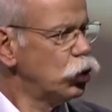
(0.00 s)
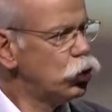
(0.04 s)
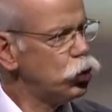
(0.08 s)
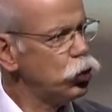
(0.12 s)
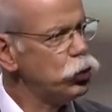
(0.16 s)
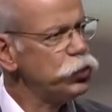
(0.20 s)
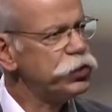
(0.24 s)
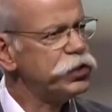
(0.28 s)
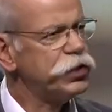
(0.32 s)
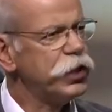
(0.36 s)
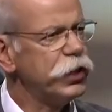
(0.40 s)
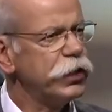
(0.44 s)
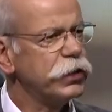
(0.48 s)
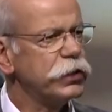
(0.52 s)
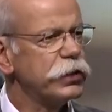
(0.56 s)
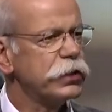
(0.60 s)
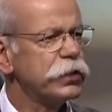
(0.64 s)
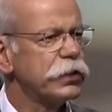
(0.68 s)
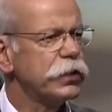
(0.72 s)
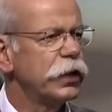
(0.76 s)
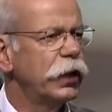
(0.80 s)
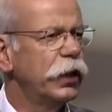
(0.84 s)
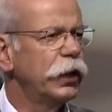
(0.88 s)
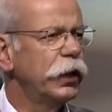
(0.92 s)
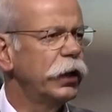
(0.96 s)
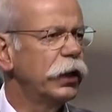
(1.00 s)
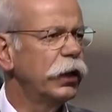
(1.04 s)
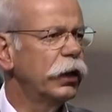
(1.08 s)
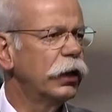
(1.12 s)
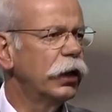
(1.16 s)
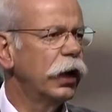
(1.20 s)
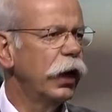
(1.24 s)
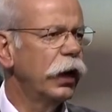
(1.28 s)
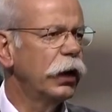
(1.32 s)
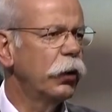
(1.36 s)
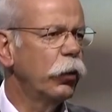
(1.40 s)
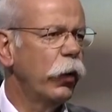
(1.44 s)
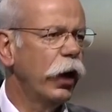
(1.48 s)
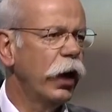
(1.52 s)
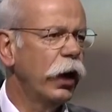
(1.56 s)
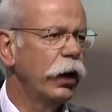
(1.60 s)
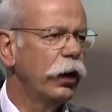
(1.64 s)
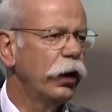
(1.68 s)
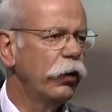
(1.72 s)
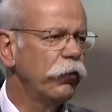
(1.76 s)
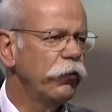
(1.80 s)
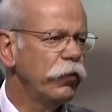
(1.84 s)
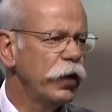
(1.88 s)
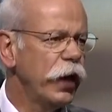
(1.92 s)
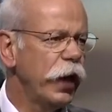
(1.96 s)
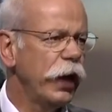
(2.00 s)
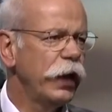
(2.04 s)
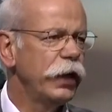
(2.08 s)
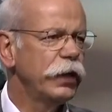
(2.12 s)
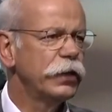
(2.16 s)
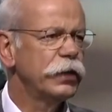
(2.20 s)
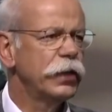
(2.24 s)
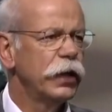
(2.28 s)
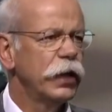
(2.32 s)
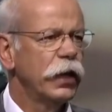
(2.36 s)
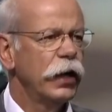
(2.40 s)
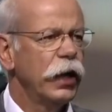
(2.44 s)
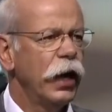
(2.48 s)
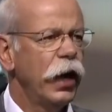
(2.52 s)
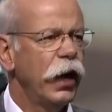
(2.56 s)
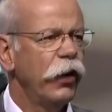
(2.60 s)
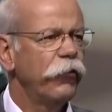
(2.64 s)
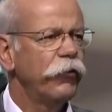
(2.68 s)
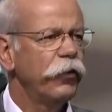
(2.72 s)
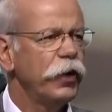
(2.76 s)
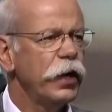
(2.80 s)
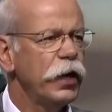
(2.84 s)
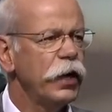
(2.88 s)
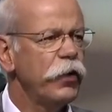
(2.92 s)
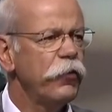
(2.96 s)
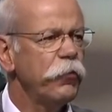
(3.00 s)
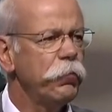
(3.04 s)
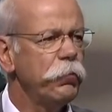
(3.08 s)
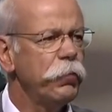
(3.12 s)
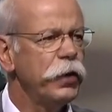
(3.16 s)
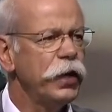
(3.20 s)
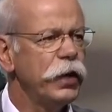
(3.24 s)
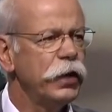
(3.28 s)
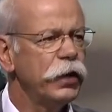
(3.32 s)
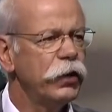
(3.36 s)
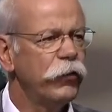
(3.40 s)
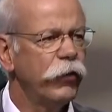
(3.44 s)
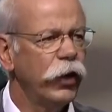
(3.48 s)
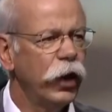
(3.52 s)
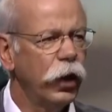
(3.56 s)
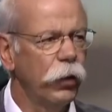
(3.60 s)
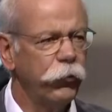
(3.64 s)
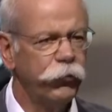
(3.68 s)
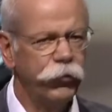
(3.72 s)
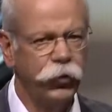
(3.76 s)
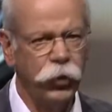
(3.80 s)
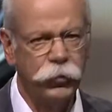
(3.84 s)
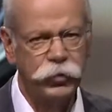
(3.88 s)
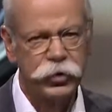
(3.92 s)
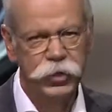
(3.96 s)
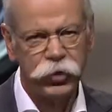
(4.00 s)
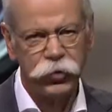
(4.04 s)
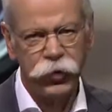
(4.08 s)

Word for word: Two six-cylinder and one V8 have even been developed from